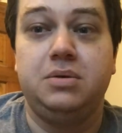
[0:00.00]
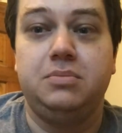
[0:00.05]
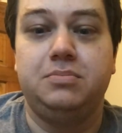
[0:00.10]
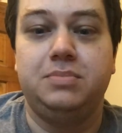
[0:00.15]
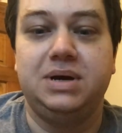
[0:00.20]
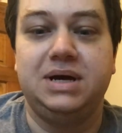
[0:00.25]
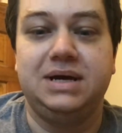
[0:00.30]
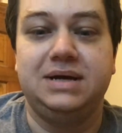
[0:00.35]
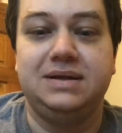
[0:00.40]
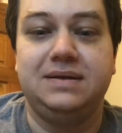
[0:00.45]

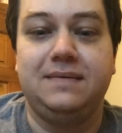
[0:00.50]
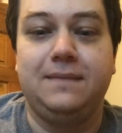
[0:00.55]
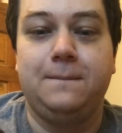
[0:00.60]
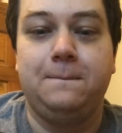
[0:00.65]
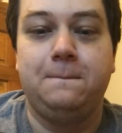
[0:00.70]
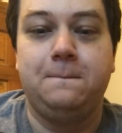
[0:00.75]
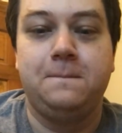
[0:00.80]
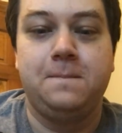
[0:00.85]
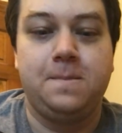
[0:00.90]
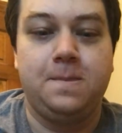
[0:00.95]
But
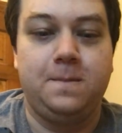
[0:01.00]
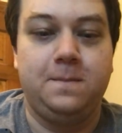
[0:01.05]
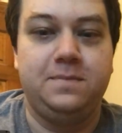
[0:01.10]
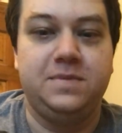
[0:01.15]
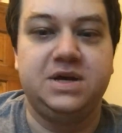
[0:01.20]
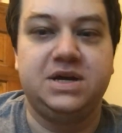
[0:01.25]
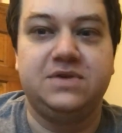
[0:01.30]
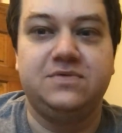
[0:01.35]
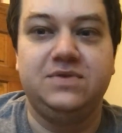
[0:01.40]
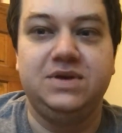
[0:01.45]

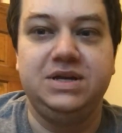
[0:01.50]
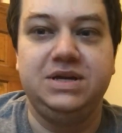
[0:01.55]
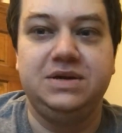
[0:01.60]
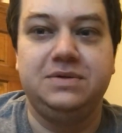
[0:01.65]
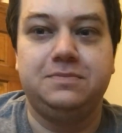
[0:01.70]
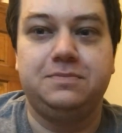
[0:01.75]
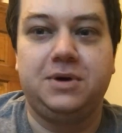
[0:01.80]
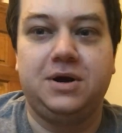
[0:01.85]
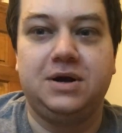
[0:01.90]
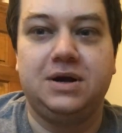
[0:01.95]
the
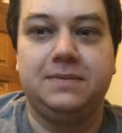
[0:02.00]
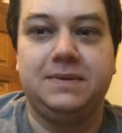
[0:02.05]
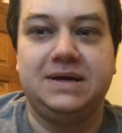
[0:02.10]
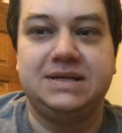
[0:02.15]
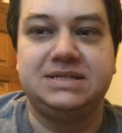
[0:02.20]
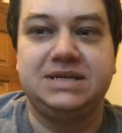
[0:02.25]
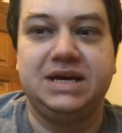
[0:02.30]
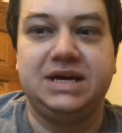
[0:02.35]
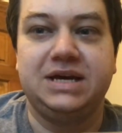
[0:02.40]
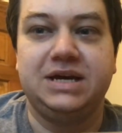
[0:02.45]
convenient part
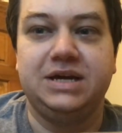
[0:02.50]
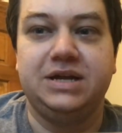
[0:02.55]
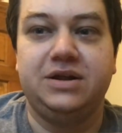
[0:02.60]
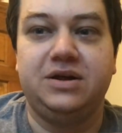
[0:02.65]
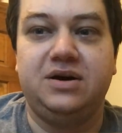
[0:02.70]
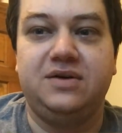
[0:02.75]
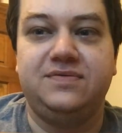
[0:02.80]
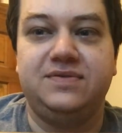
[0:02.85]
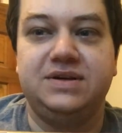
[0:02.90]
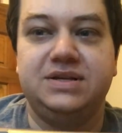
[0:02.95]
about taking it
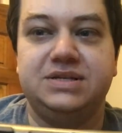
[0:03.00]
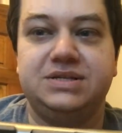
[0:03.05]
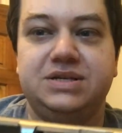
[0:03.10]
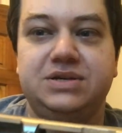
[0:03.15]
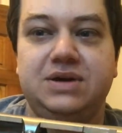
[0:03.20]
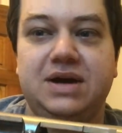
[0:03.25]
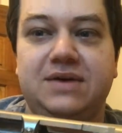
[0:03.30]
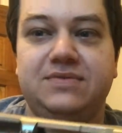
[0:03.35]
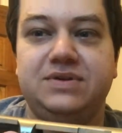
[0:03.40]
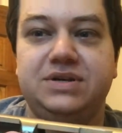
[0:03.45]
off is
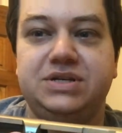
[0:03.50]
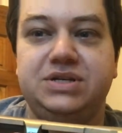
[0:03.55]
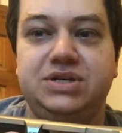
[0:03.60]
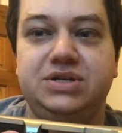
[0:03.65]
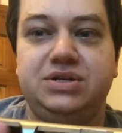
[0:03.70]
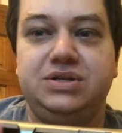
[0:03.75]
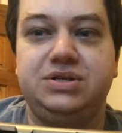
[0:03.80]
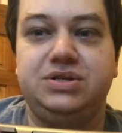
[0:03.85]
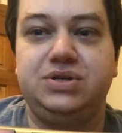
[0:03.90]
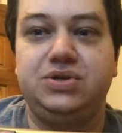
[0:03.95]
you have
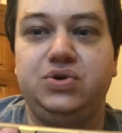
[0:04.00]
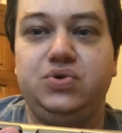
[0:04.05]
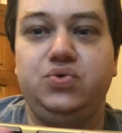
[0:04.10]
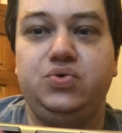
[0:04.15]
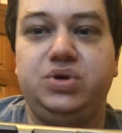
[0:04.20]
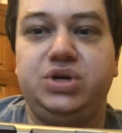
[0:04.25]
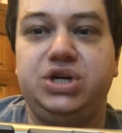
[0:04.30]
these two